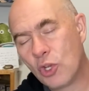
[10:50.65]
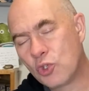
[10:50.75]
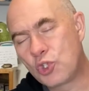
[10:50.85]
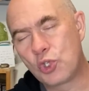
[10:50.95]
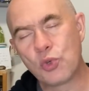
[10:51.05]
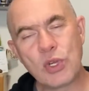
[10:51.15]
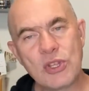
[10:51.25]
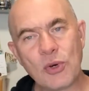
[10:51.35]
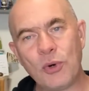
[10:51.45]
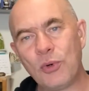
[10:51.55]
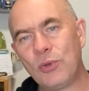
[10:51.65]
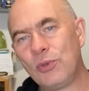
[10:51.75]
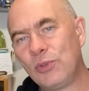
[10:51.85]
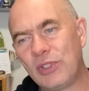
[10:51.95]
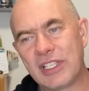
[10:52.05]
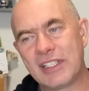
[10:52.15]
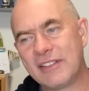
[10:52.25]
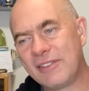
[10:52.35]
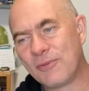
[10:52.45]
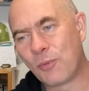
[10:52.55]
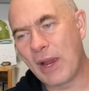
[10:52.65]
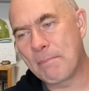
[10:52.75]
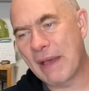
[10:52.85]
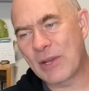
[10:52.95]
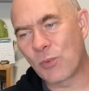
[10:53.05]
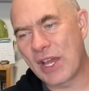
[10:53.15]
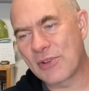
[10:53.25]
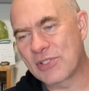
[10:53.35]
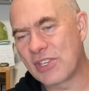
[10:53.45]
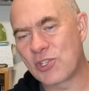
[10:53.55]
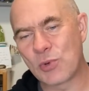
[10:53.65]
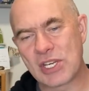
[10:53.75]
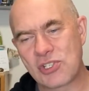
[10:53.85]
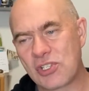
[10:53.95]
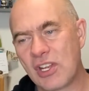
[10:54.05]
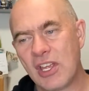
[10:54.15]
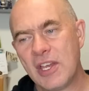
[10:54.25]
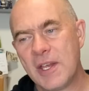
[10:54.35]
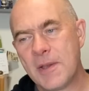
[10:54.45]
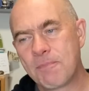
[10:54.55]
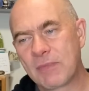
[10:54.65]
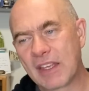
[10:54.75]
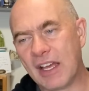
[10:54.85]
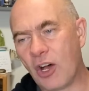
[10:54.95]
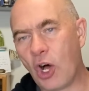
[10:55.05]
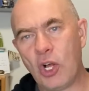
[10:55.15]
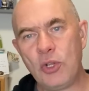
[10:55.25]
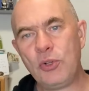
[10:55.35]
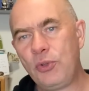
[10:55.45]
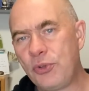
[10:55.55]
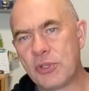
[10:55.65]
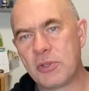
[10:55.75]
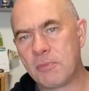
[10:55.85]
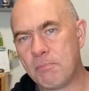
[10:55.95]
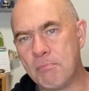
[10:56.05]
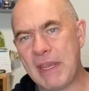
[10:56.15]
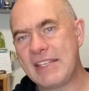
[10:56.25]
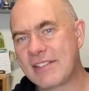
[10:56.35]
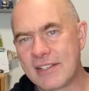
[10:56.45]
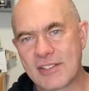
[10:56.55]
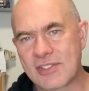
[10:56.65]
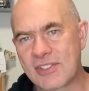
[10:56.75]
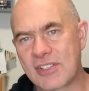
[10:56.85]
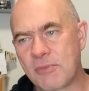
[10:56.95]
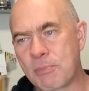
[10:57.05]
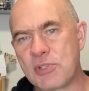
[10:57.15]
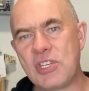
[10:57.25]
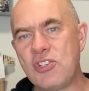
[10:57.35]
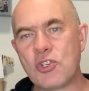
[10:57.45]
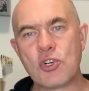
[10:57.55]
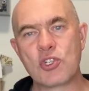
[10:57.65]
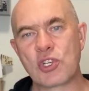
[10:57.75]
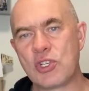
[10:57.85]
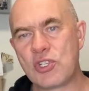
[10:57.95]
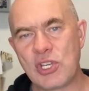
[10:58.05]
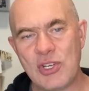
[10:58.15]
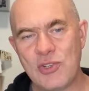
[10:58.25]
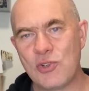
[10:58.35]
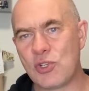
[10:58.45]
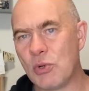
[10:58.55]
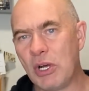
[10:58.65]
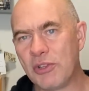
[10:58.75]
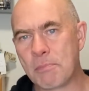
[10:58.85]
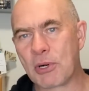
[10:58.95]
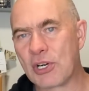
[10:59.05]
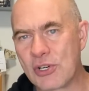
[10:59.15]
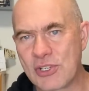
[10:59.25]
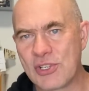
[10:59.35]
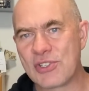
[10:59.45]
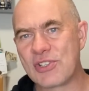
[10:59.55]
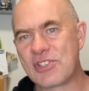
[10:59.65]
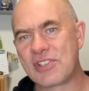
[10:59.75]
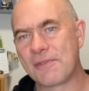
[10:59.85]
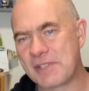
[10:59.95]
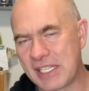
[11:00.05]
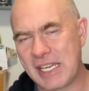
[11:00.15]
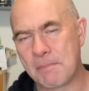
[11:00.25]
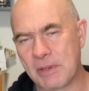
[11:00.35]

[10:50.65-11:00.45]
during the whole uh, wet, bad weather situation, uh, all the maintenance procedures continued, you know, all the purges and stuff to keep